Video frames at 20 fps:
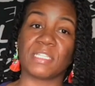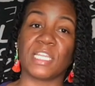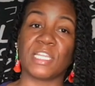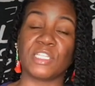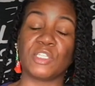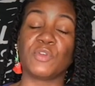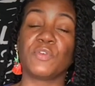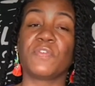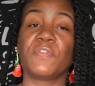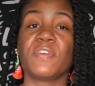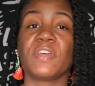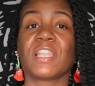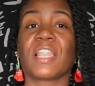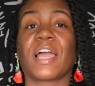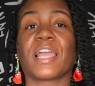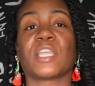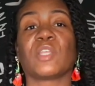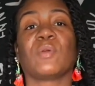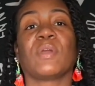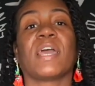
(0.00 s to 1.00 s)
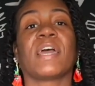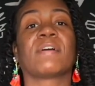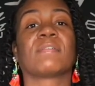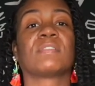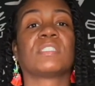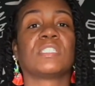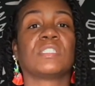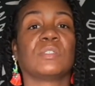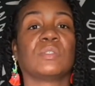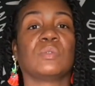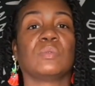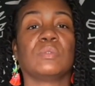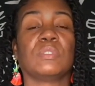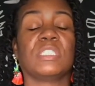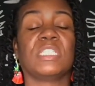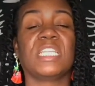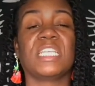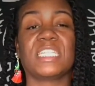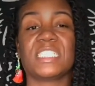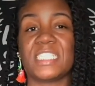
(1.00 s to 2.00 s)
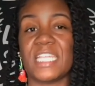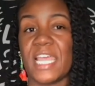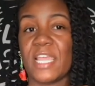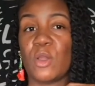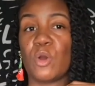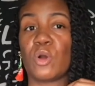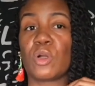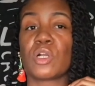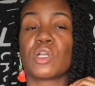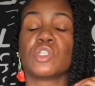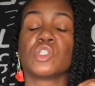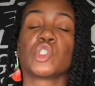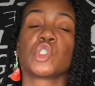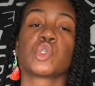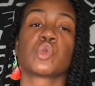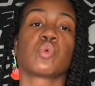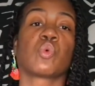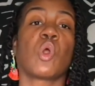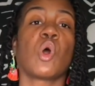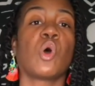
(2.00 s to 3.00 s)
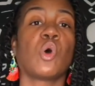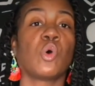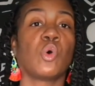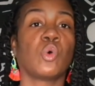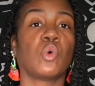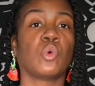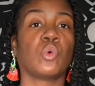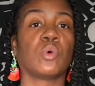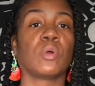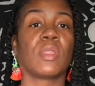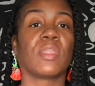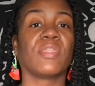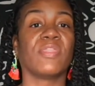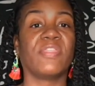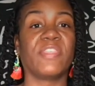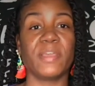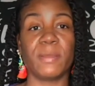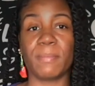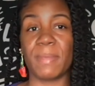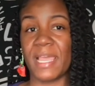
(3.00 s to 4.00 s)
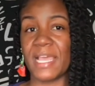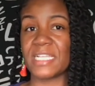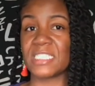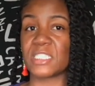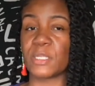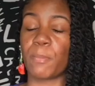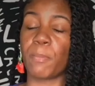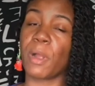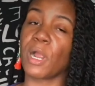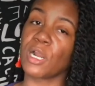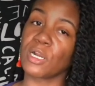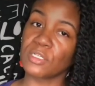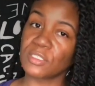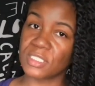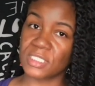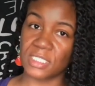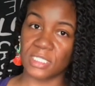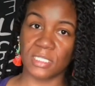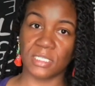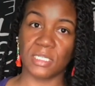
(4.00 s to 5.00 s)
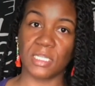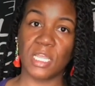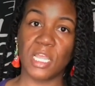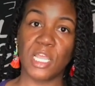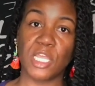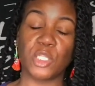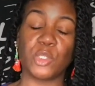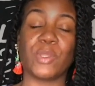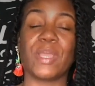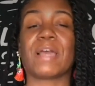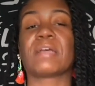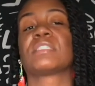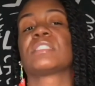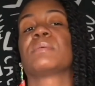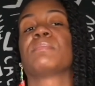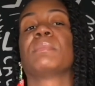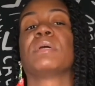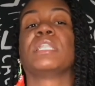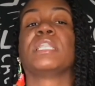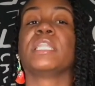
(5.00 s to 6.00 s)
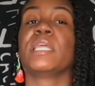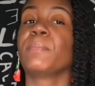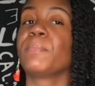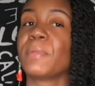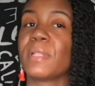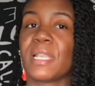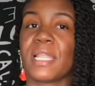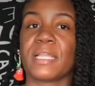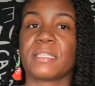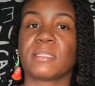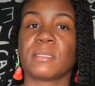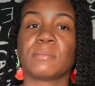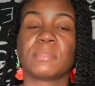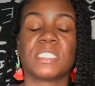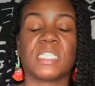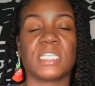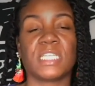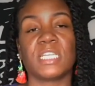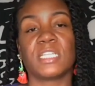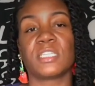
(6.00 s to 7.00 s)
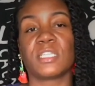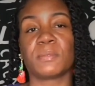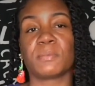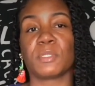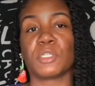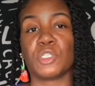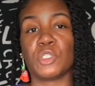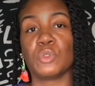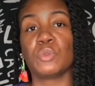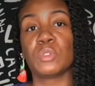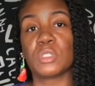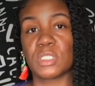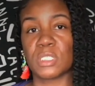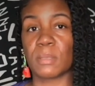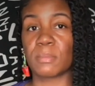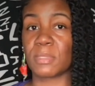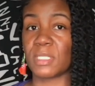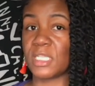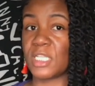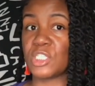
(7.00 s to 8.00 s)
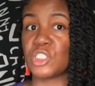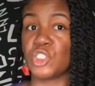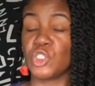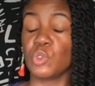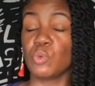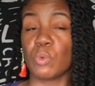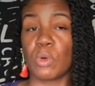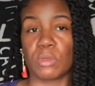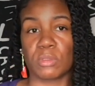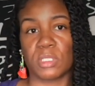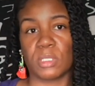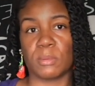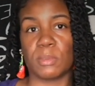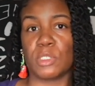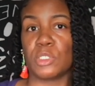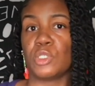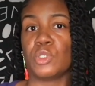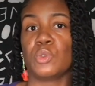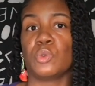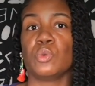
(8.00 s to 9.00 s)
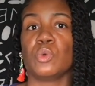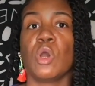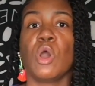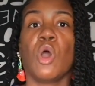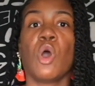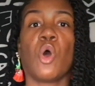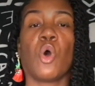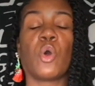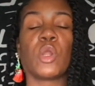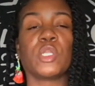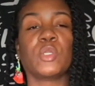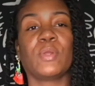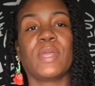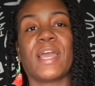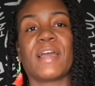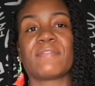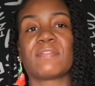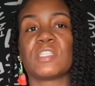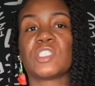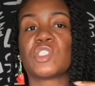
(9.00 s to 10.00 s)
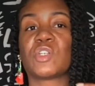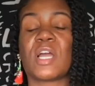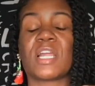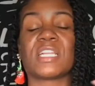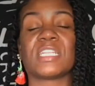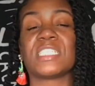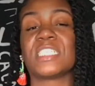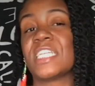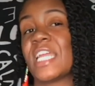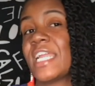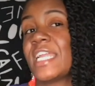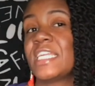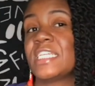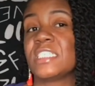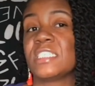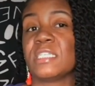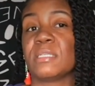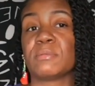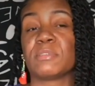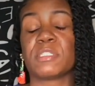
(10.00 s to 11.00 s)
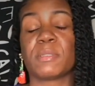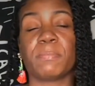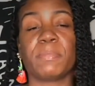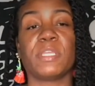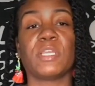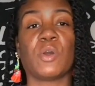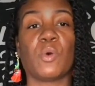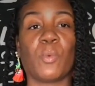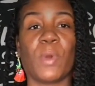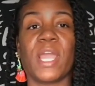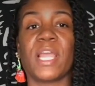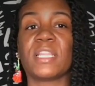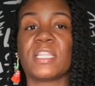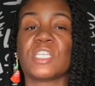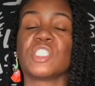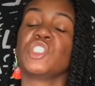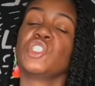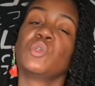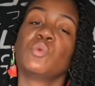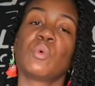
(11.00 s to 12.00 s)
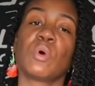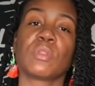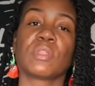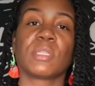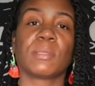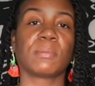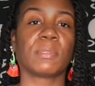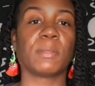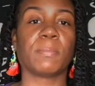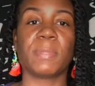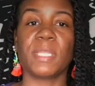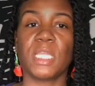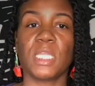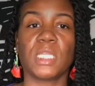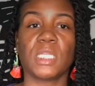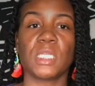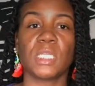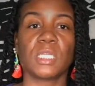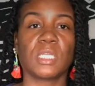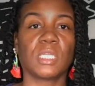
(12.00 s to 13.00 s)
you feel like you have to dictate or control them as a person, you have to manipulate them to get them to do something that you want them to do, or you have to try to change them to be a way that you want them to be,